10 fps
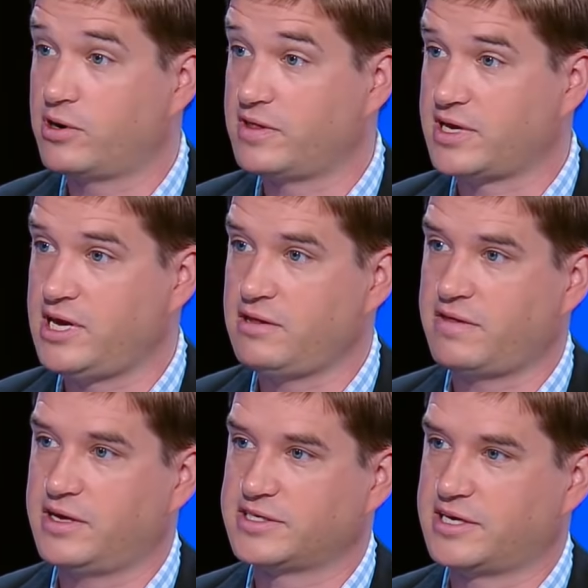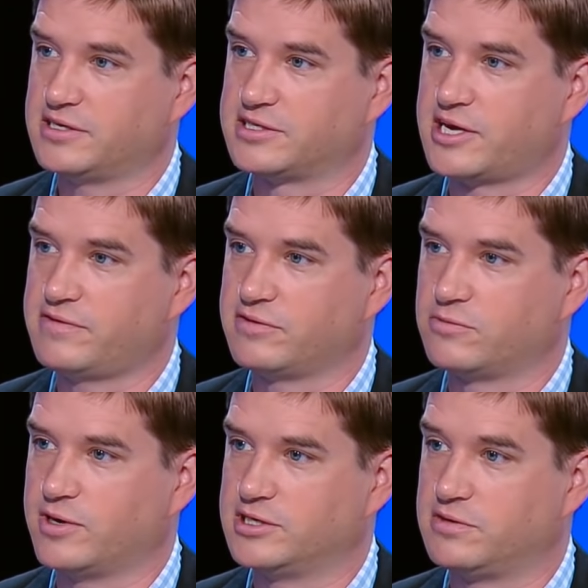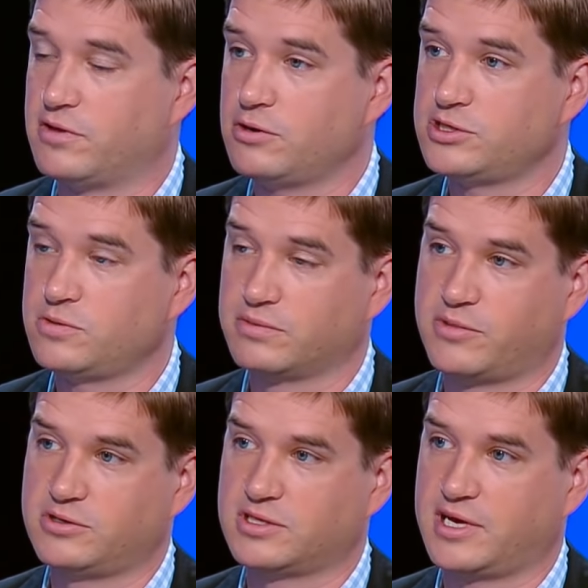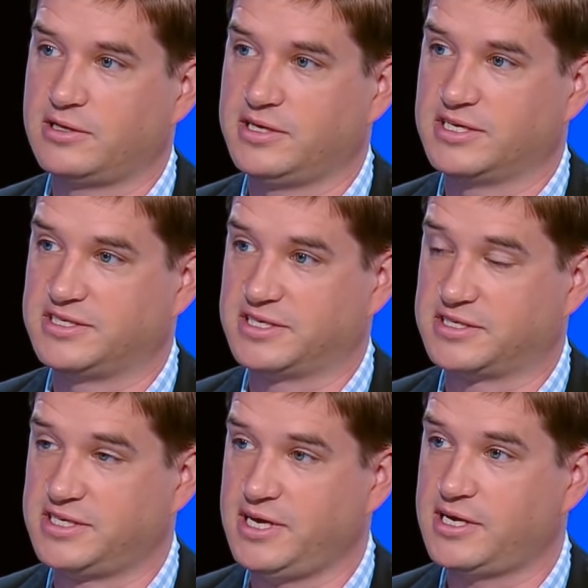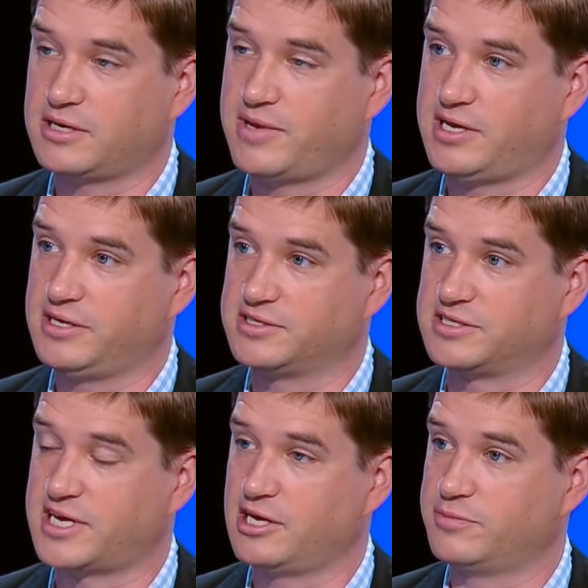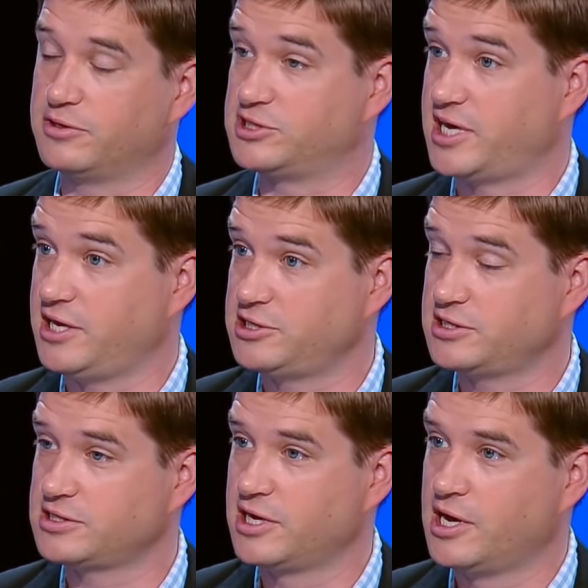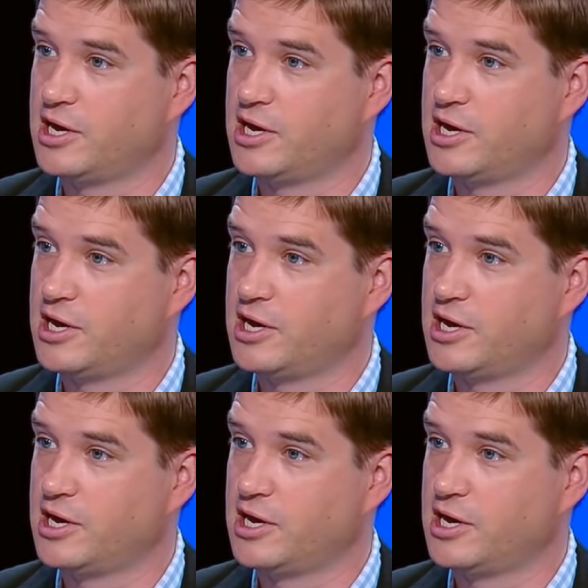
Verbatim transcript: One of the key things I discovered was those who are most likely to succeed in making sustainable changes